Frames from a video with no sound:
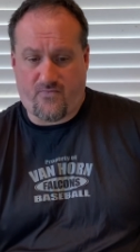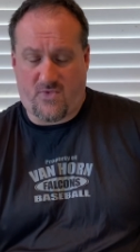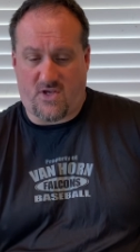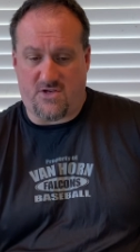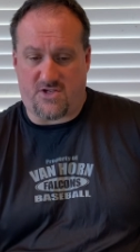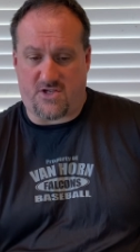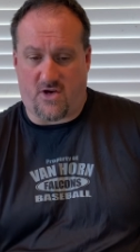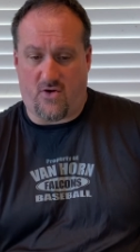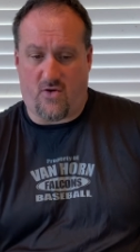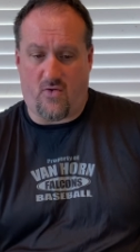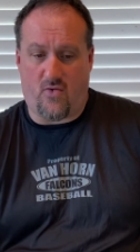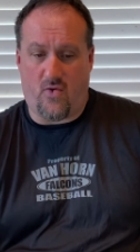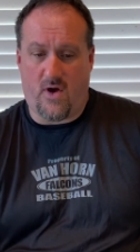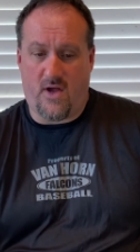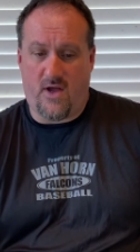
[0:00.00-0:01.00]

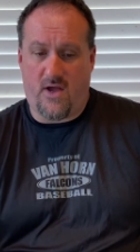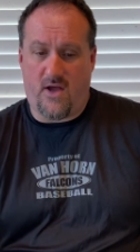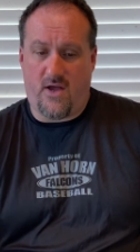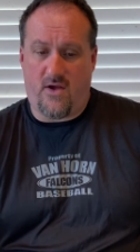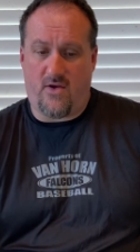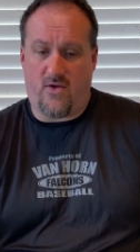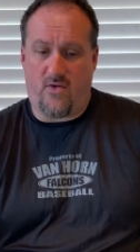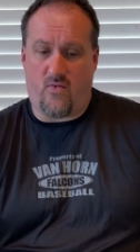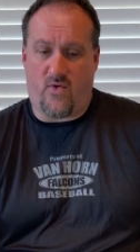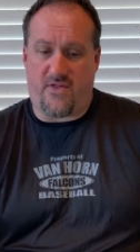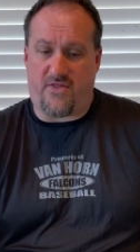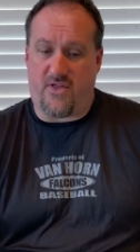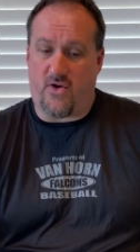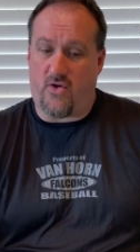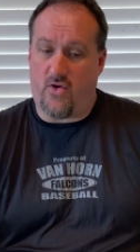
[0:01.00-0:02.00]
So
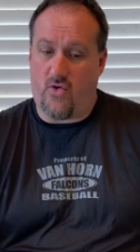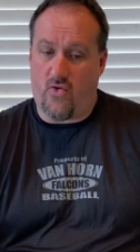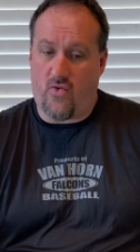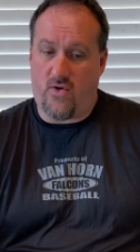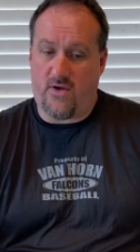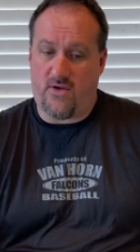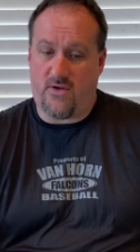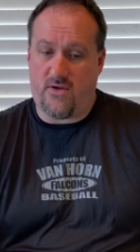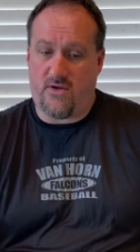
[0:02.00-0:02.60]
with the who,